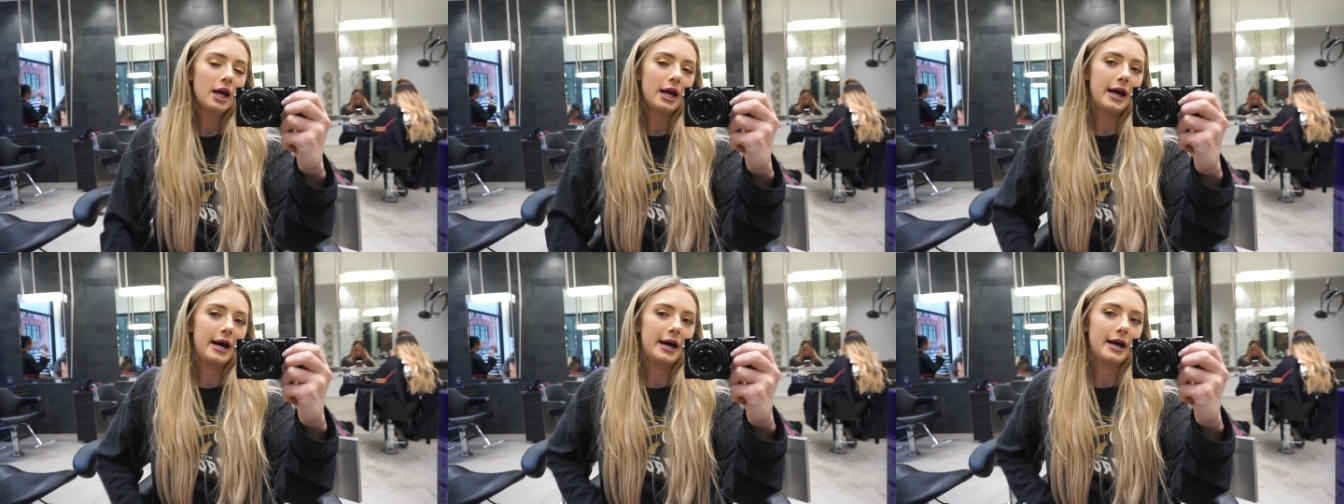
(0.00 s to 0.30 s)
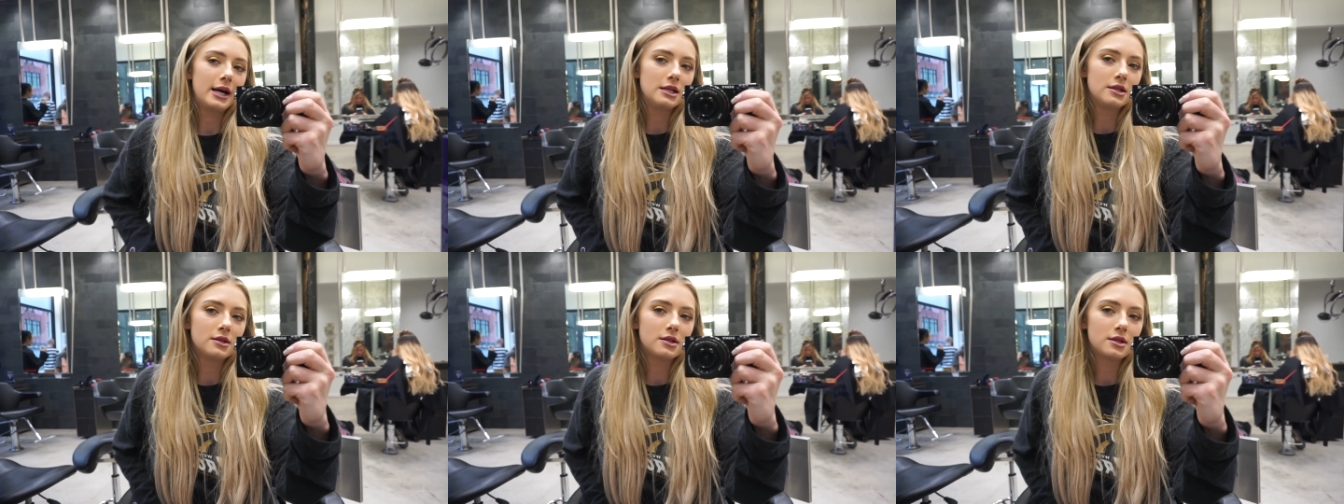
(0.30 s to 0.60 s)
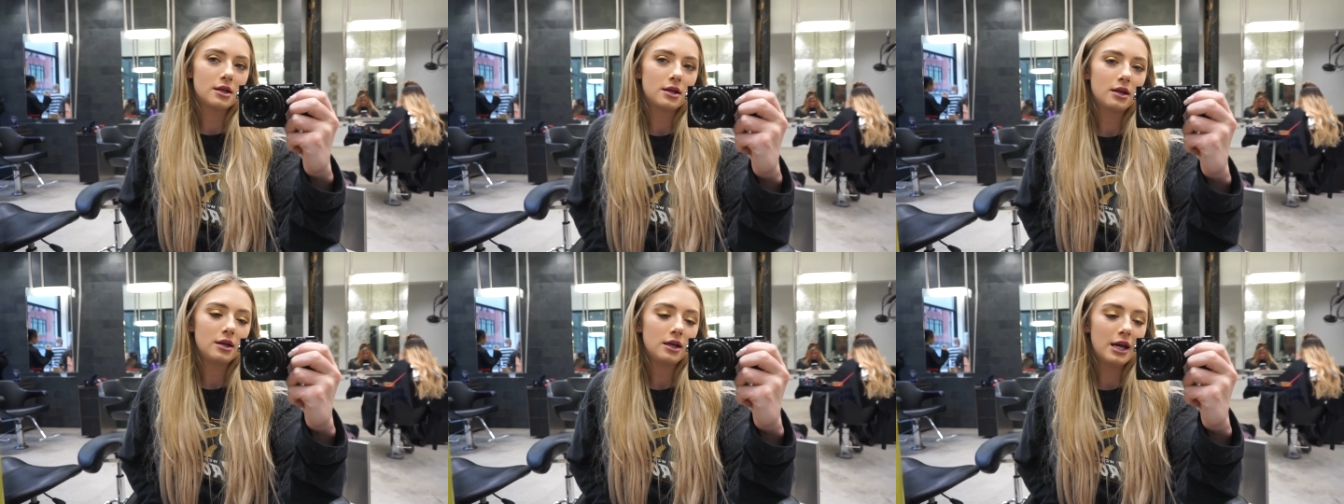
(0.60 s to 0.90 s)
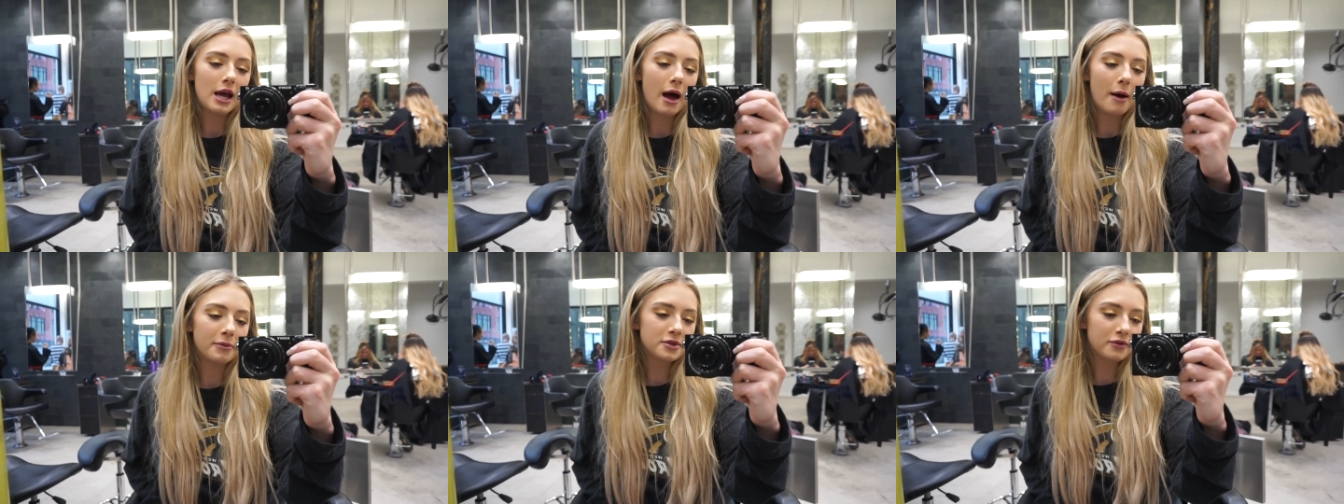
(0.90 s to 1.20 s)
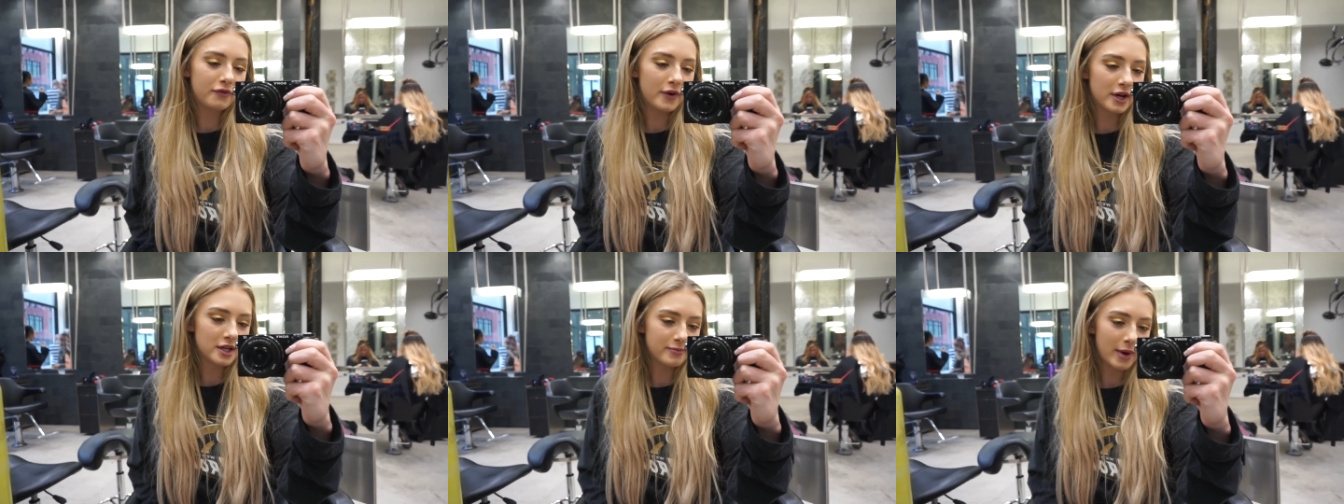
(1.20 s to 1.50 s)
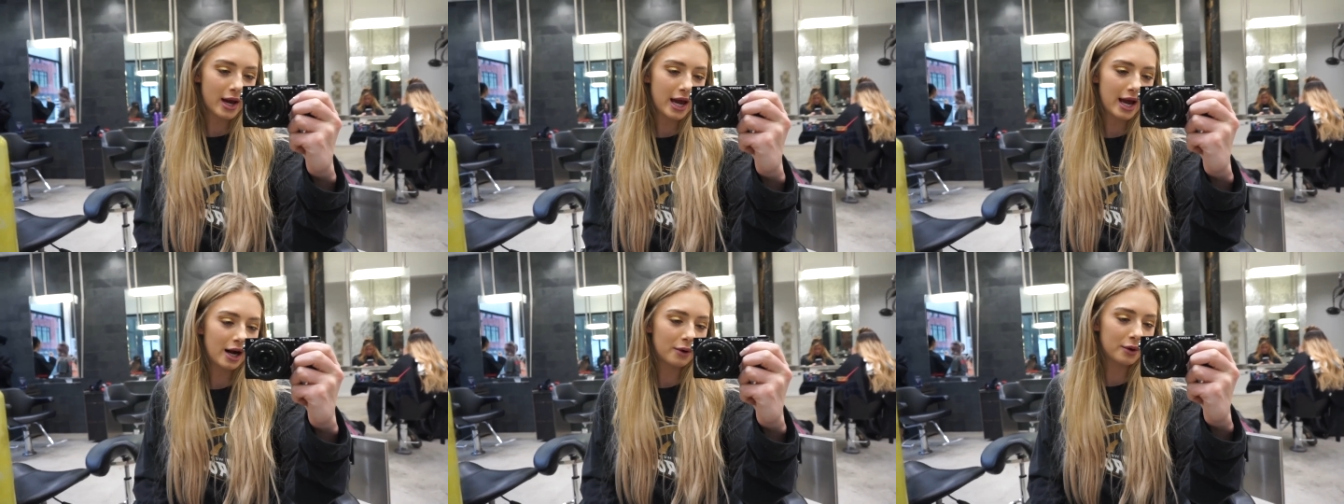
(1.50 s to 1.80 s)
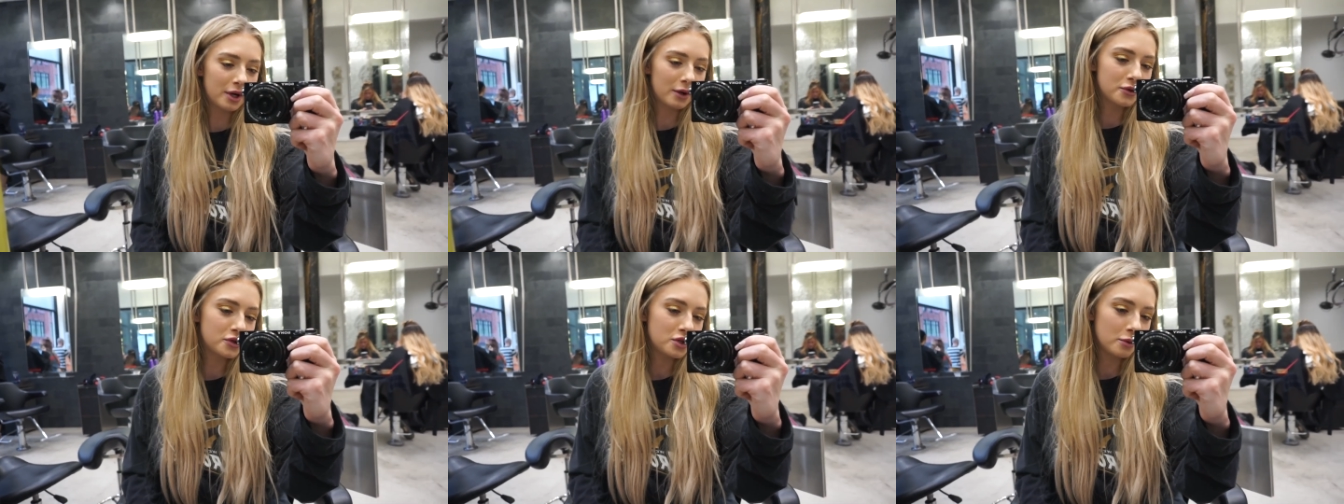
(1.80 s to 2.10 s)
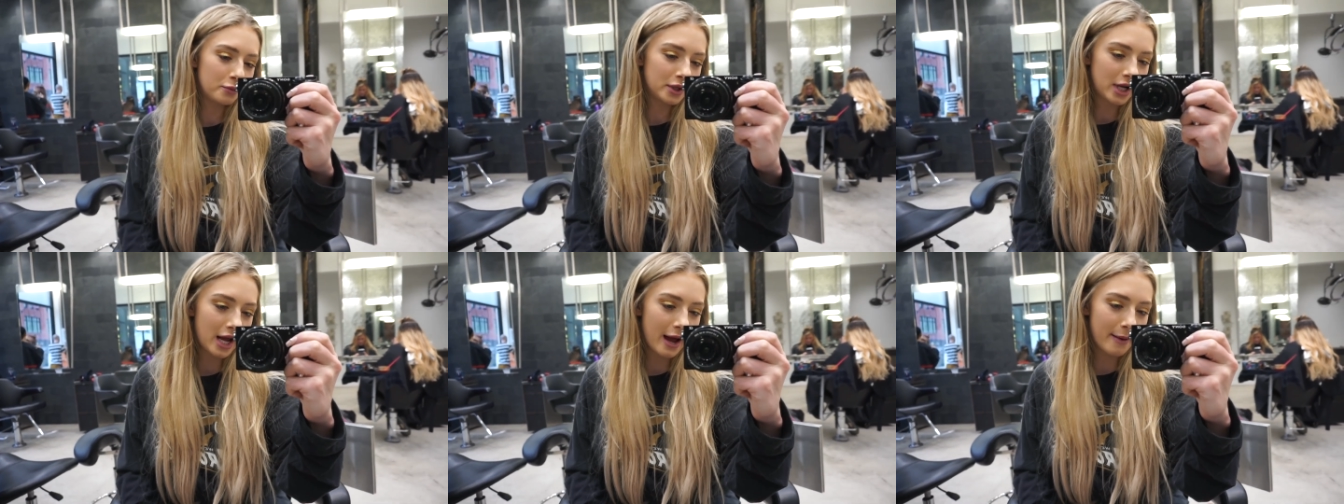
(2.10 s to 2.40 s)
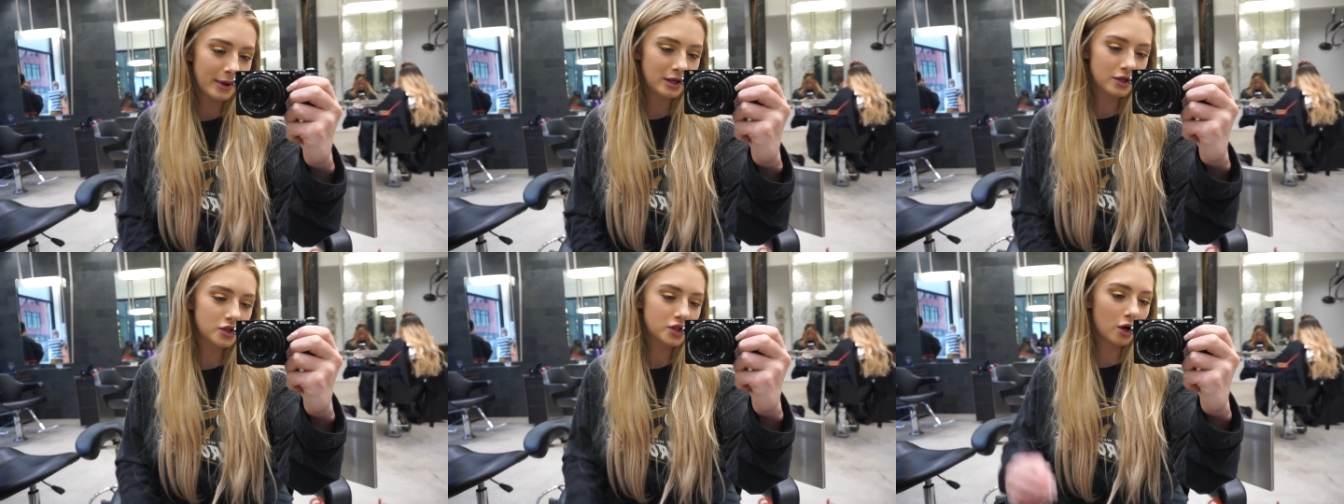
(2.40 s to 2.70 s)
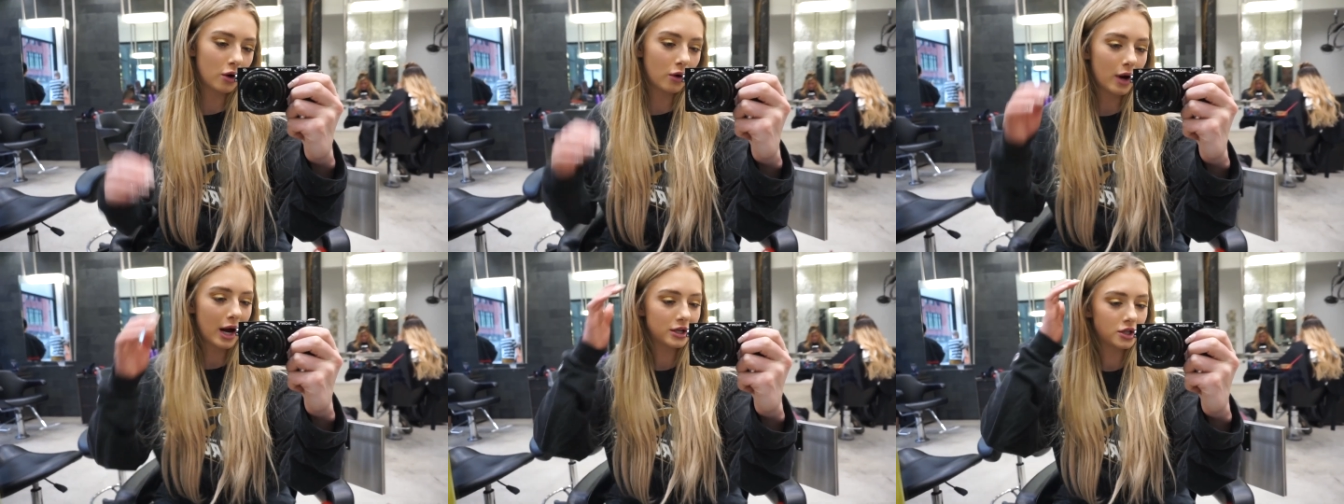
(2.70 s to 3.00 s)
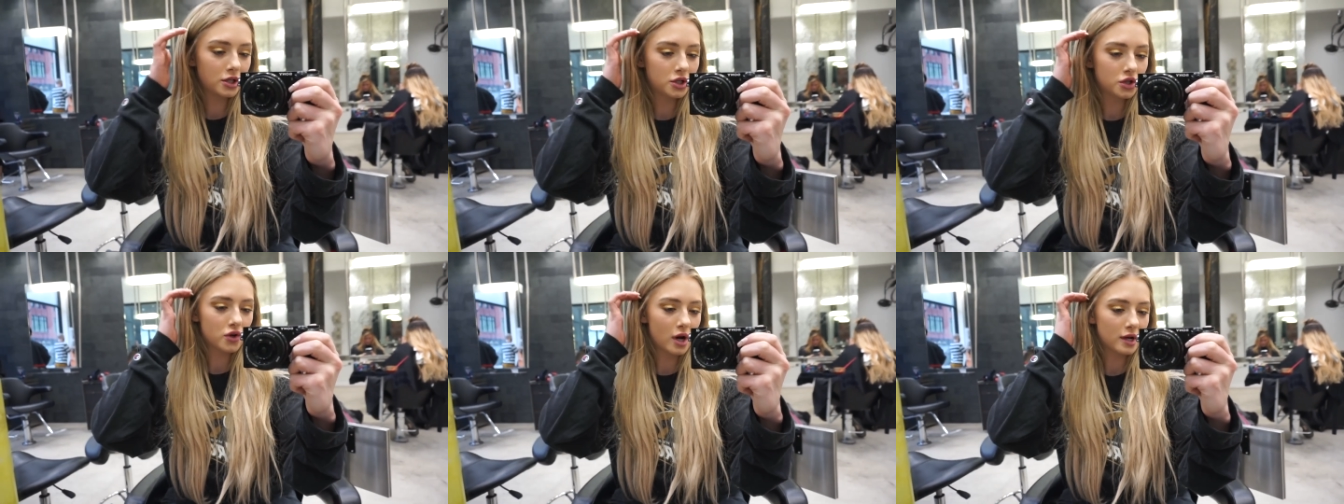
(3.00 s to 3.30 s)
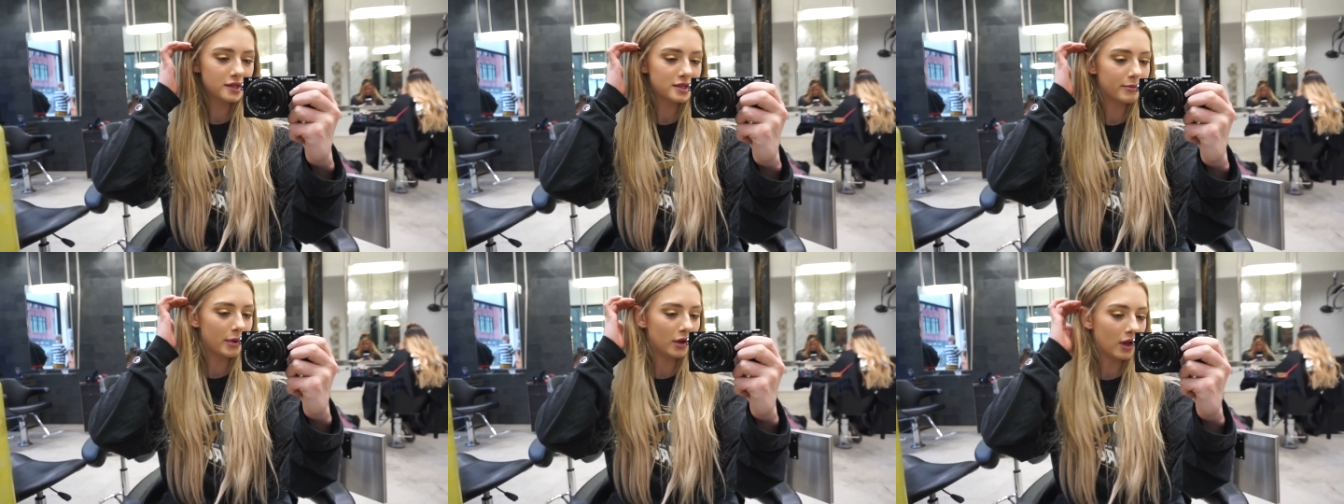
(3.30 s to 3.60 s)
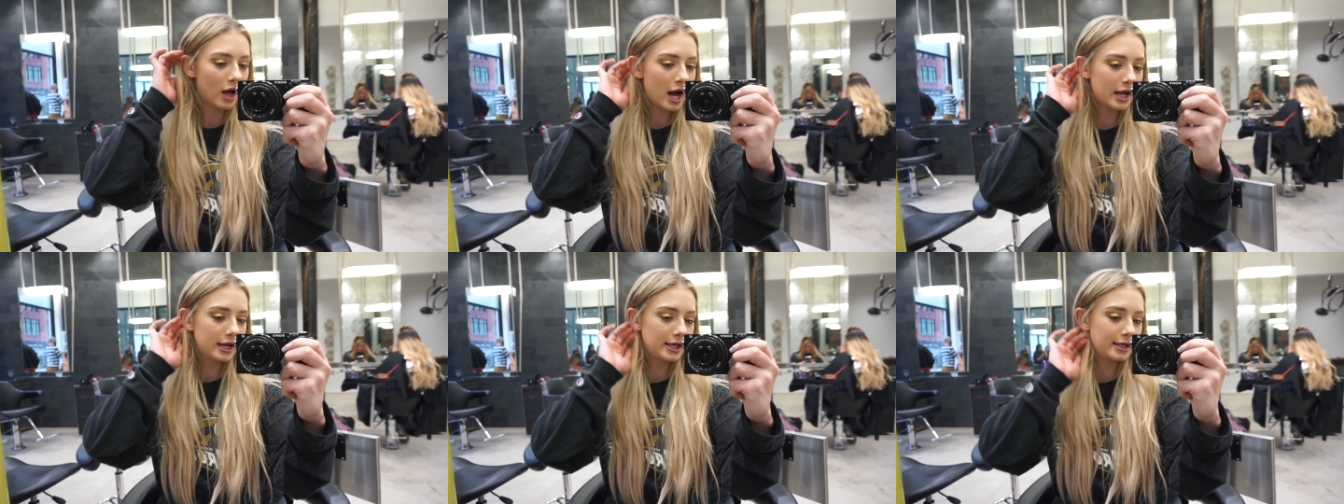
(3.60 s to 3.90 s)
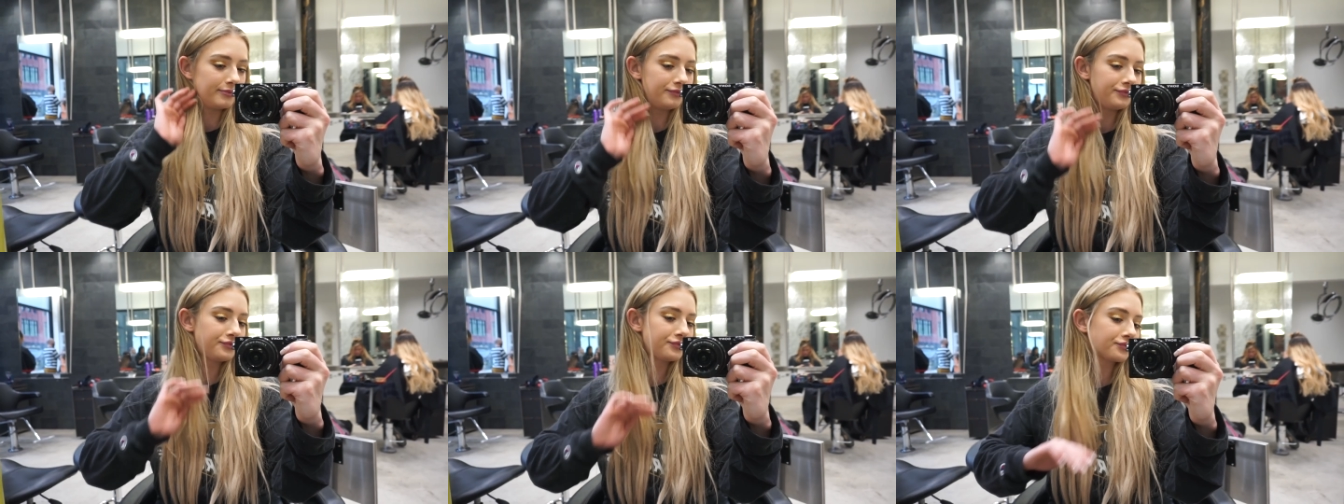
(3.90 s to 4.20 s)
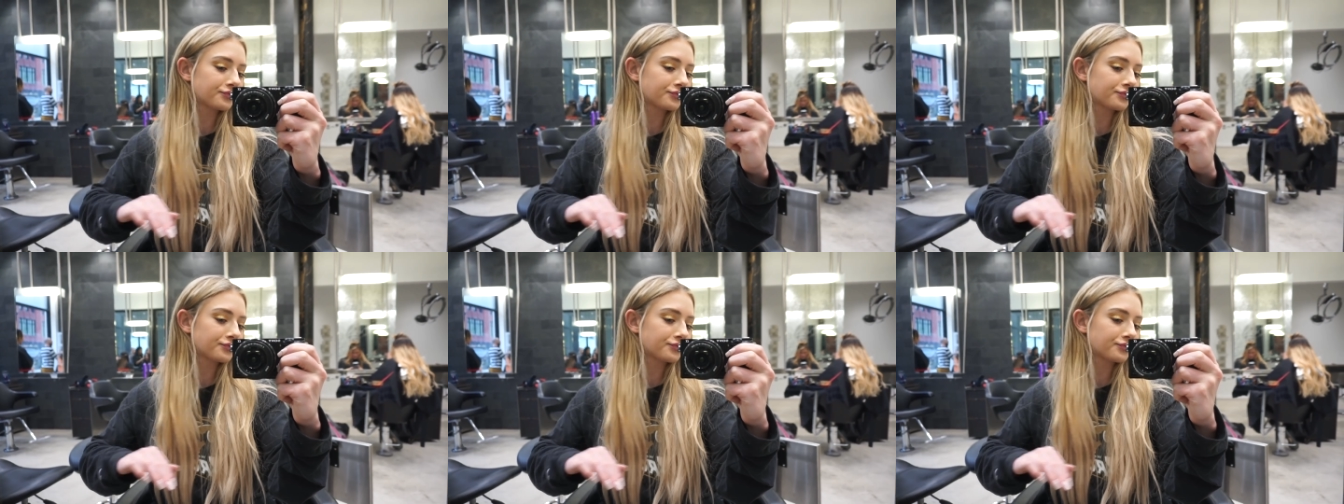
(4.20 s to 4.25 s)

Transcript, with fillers: And he helped fix my hair when it was super damaged. So I just trust him a lot. And